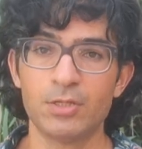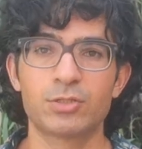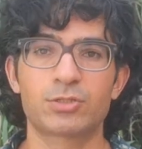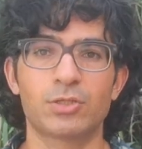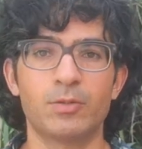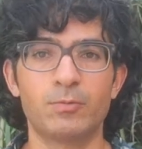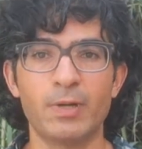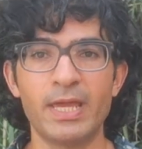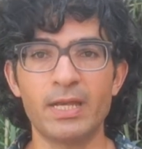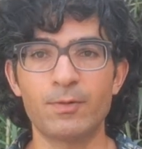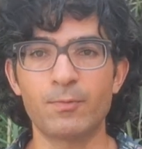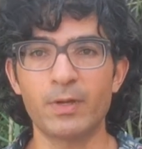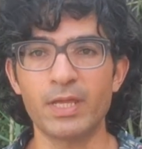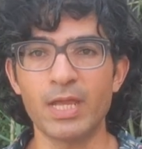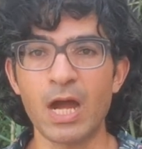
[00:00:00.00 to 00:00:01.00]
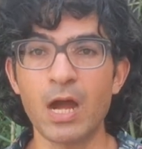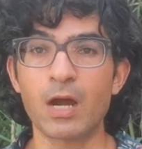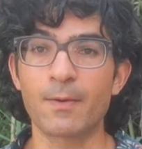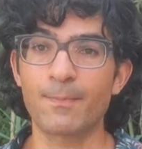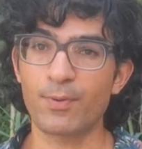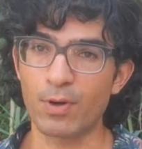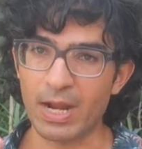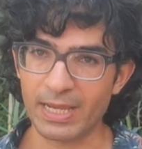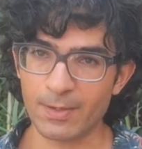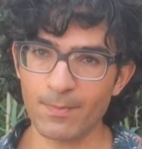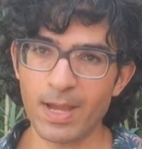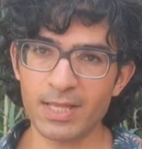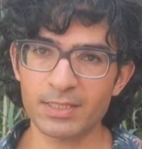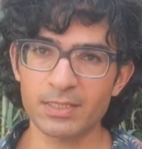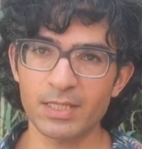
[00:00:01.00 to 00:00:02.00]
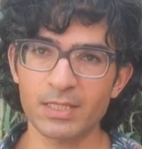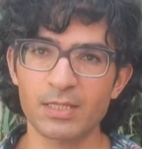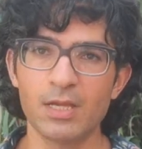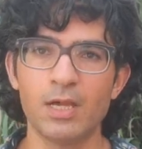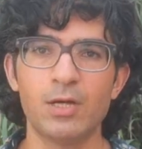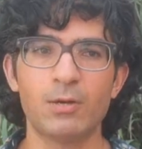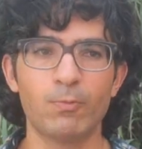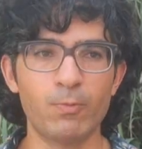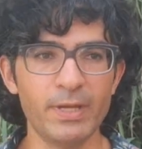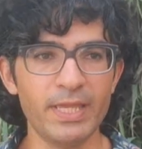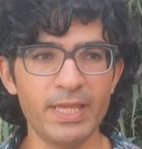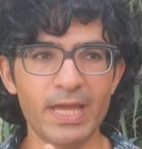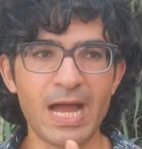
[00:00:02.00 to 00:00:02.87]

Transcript: So when we are pragmatic, we